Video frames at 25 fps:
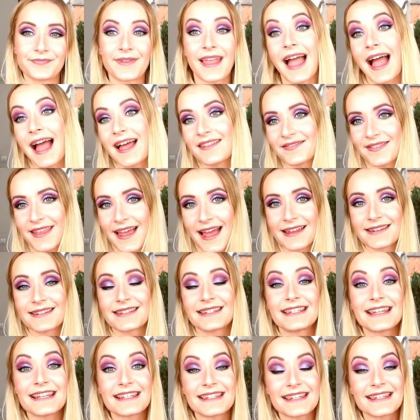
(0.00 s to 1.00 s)
And then
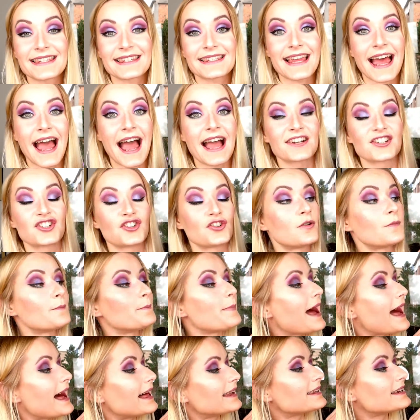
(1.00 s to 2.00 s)
this is the actual
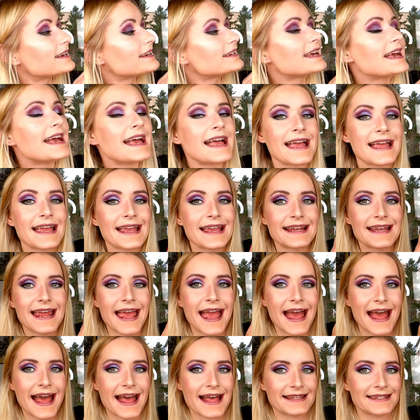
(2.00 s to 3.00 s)
palette. It
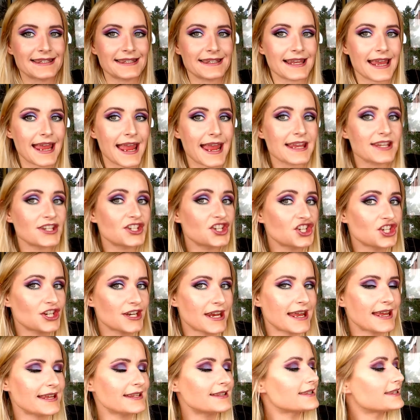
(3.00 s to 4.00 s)
has 8
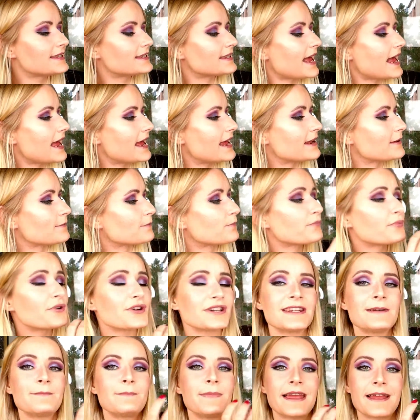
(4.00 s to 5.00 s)
shades and
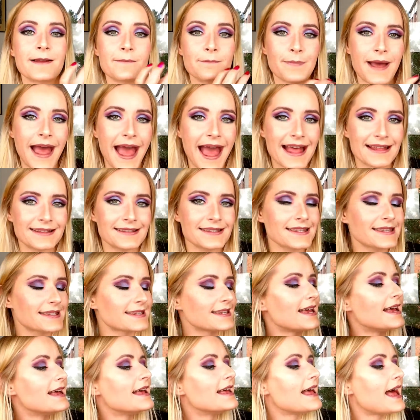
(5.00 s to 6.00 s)
pretty big pans.
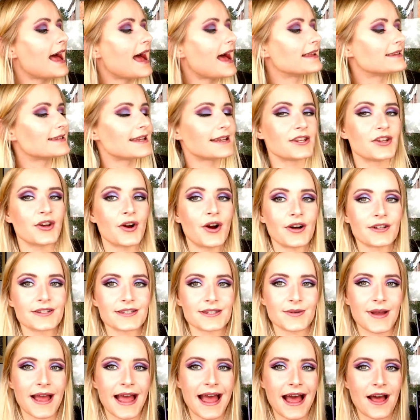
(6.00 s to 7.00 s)
And then you
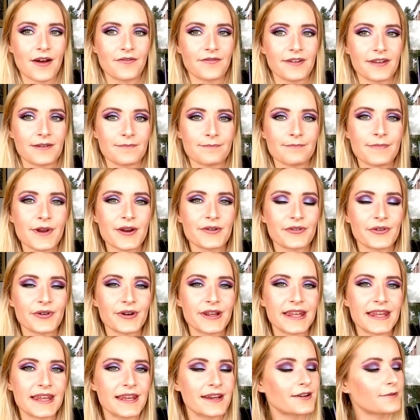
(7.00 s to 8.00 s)
also have a mirror
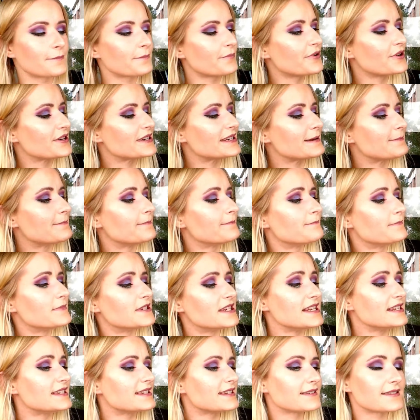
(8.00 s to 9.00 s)
here, pretty
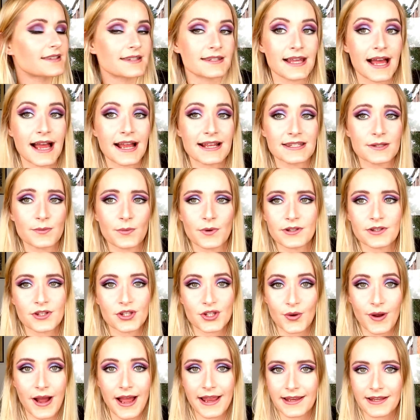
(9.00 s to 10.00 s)
decent size one,
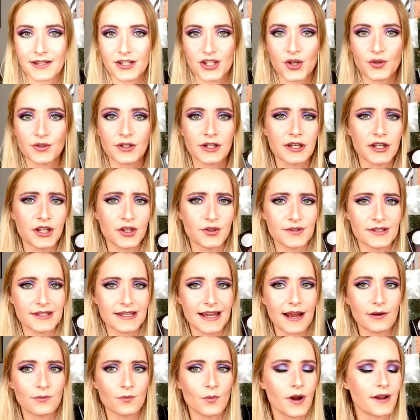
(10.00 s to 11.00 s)
so I can totally use
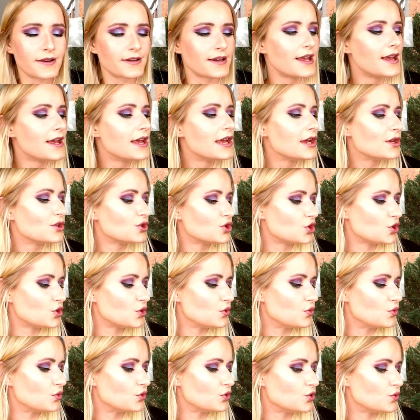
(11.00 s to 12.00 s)
that one
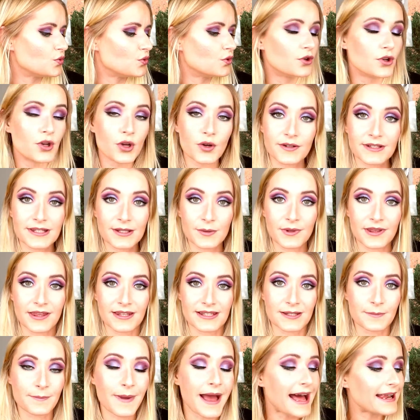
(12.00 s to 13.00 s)
to do looks with
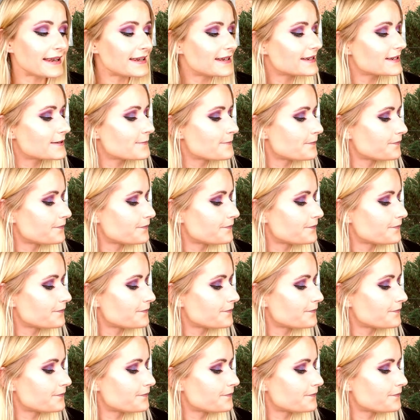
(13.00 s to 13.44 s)
this palette.